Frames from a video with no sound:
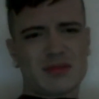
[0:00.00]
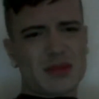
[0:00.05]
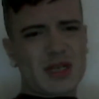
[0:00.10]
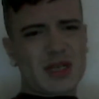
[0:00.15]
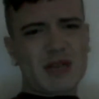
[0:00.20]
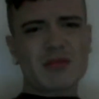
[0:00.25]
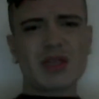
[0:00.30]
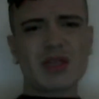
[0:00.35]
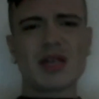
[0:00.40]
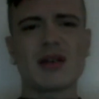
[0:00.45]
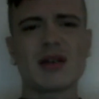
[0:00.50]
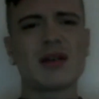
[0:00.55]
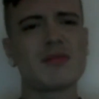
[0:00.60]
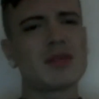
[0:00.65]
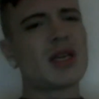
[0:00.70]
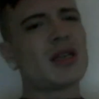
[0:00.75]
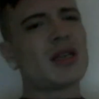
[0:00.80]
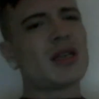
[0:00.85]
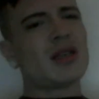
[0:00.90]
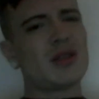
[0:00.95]
I'm
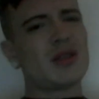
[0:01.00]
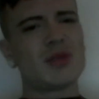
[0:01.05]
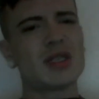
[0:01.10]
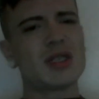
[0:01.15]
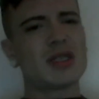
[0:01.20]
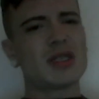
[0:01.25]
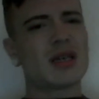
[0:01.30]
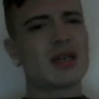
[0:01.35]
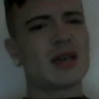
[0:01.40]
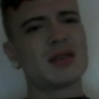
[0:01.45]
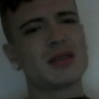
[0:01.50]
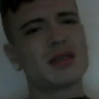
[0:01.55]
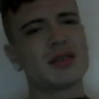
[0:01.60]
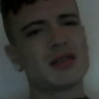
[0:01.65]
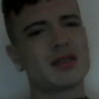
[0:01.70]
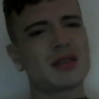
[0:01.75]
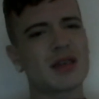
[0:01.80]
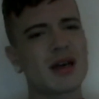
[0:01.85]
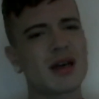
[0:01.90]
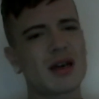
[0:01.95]
not doing that.
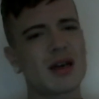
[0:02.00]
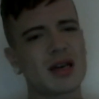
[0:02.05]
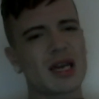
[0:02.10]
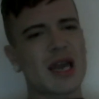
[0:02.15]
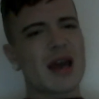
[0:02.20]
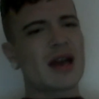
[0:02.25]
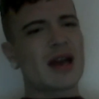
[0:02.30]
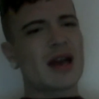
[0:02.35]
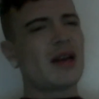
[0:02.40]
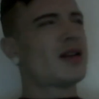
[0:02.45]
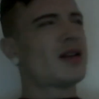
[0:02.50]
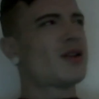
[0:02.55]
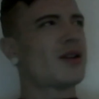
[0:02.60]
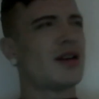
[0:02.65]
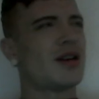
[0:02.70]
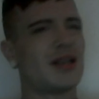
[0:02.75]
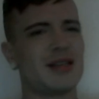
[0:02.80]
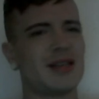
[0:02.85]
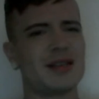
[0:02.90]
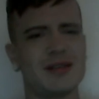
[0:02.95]
It's got cat hair
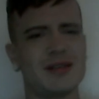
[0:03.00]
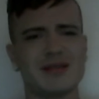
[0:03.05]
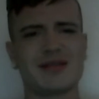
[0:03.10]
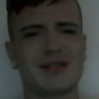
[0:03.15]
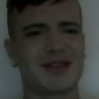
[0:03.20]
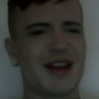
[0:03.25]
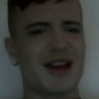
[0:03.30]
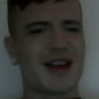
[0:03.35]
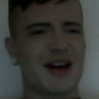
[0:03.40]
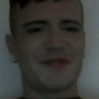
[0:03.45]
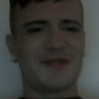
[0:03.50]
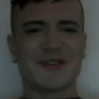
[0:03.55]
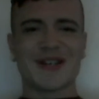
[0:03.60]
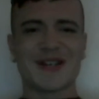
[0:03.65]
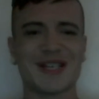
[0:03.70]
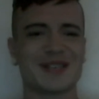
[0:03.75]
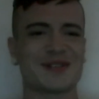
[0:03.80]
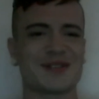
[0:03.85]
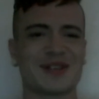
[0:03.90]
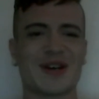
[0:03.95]
on it and stuff
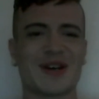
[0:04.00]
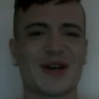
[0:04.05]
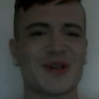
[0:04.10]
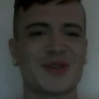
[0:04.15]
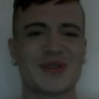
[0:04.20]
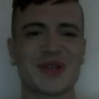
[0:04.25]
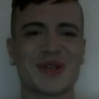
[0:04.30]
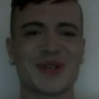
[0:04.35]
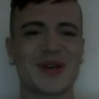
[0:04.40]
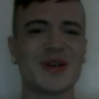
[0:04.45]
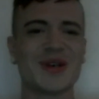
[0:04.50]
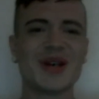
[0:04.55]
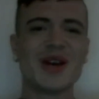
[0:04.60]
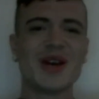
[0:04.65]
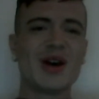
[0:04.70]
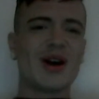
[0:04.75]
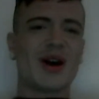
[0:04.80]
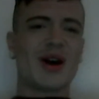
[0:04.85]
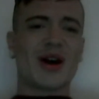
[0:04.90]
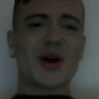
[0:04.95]
like that,
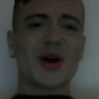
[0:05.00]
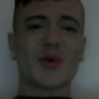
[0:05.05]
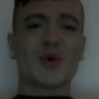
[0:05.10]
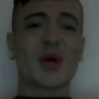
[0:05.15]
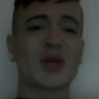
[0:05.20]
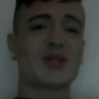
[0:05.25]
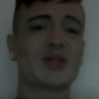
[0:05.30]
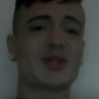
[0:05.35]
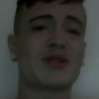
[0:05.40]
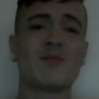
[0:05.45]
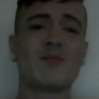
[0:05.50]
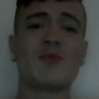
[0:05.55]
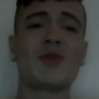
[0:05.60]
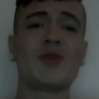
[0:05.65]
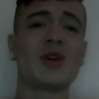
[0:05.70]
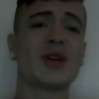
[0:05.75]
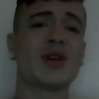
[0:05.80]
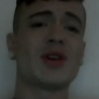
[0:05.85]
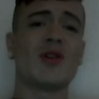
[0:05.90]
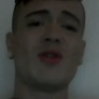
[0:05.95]
so I wear
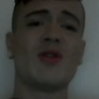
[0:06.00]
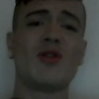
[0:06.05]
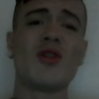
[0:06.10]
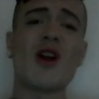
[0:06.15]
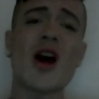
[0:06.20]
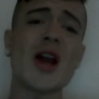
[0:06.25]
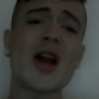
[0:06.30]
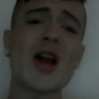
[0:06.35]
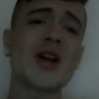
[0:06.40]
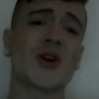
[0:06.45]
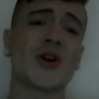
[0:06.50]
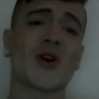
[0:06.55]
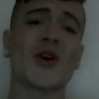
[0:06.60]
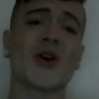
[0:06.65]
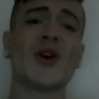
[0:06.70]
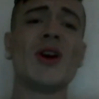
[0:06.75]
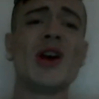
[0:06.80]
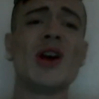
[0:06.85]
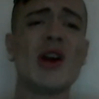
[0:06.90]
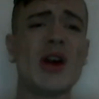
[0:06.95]
something
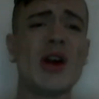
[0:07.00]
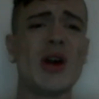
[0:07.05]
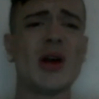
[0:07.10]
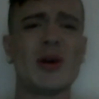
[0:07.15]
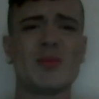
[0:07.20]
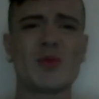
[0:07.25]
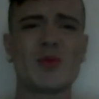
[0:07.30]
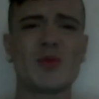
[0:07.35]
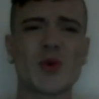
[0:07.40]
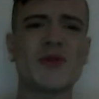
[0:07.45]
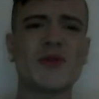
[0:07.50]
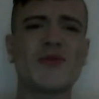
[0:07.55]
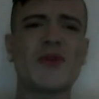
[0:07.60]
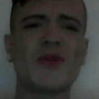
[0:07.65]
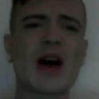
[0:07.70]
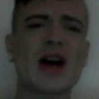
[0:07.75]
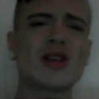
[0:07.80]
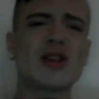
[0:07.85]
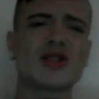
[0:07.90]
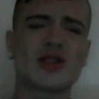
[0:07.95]
lighter and more
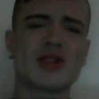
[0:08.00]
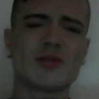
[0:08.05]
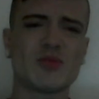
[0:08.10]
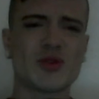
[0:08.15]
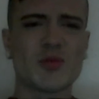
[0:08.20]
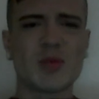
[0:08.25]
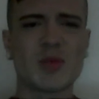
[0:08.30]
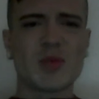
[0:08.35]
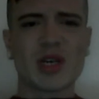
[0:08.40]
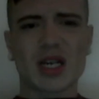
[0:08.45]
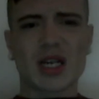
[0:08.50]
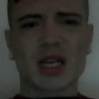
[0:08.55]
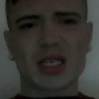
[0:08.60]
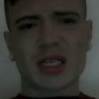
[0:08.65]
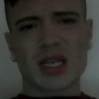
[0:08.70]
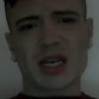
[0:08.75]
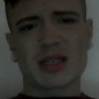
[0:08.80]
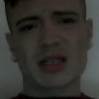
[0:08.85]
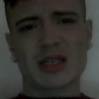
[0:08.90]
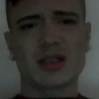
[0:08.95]
fashionable
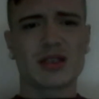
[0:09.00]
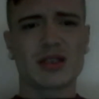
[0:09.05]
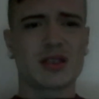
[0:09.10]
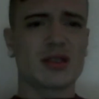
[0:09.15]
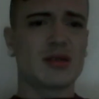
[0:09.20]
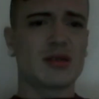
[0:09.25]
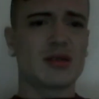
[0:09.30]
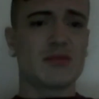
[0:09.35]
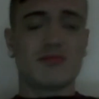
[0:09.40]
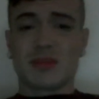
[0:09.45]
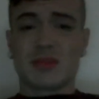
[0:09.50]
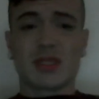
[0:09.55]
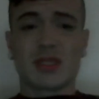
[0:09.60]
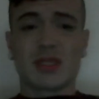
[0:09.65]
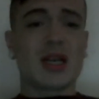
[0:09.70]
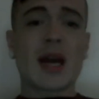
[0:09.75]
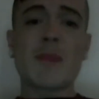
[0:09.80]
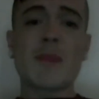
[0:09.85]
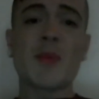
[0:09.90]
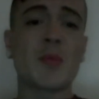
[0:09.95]
because that's just the
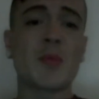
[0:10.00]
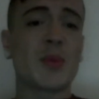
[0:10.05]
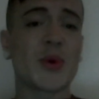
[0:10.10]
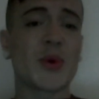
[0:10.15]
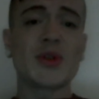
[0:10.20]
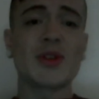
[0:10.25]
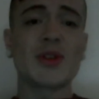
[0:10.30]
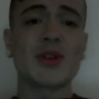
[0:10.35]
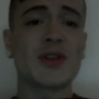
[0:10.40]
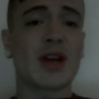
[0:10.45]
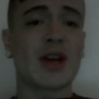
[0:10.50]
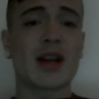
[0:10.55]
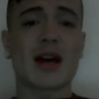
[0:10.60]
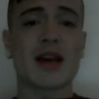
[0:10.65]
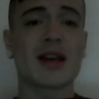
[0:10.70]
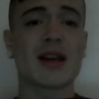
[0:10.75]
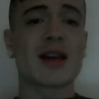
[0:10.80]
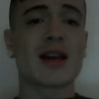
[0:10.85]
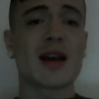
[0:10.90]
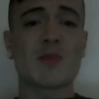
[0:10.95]
type of person that
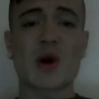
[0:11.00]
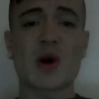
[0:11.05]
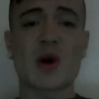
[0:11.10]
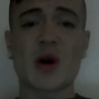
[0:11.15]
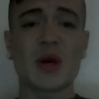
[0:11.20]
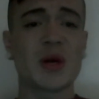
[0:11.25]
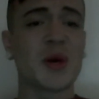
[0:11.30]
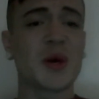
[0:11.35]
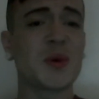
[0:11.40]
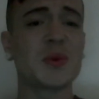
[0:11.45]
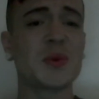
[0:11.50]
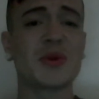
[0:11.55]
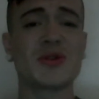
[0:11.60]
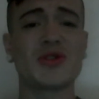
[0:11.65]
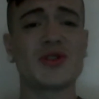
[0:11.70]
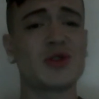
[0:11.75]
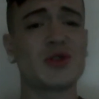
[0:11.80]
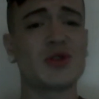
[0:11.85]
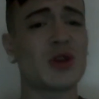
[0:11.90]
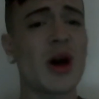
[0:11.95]
I am. I go for
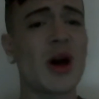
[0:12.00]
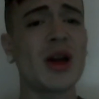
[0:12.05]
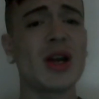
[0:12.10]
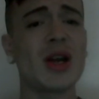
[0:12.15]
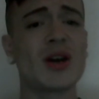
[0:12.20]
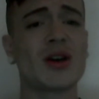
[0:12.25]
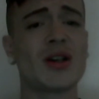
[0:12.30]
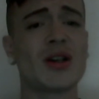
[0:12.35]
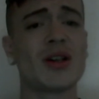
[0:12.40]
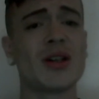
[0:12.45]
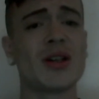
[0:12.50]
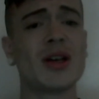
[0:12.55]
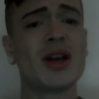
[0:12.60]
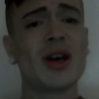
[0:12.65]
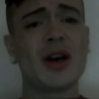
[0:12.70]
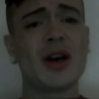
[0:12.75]
style